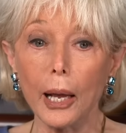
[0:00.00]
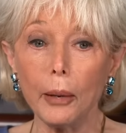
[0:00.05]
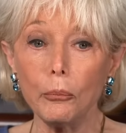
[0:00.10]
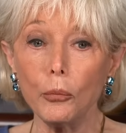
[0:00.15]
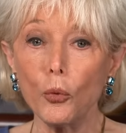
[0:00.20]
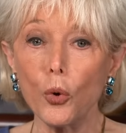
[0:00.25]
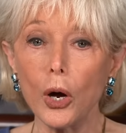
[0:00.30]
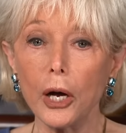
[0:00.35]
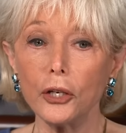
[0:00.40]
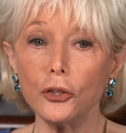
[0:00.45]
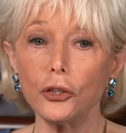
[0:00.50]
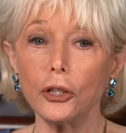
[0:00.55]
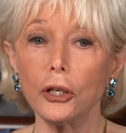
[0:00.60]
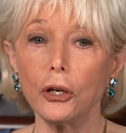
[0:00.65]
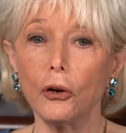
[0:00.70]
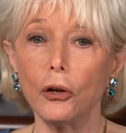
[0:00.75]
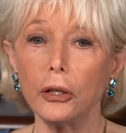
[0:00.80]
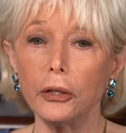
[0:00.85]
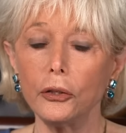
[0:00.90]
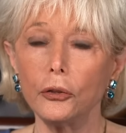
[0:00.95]
I'm
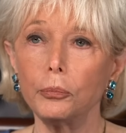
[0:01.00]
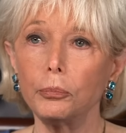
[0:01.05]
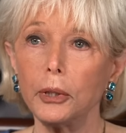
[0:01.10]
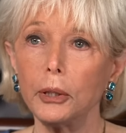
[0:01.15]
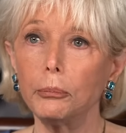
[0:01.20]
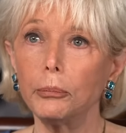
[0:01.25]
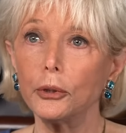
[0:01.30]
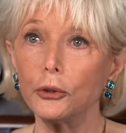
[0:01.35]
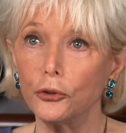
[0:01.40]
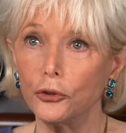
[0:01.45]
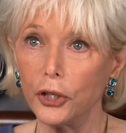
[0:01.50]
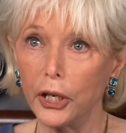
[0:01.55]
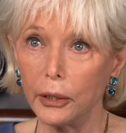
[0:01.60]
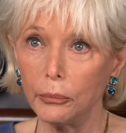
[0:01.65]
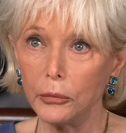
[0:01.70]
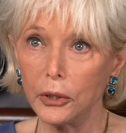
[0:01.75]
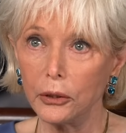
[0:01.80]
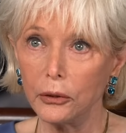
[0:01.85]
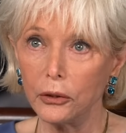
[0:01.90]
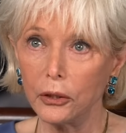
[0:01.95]
watching all these people
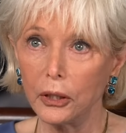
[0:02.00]
jammed in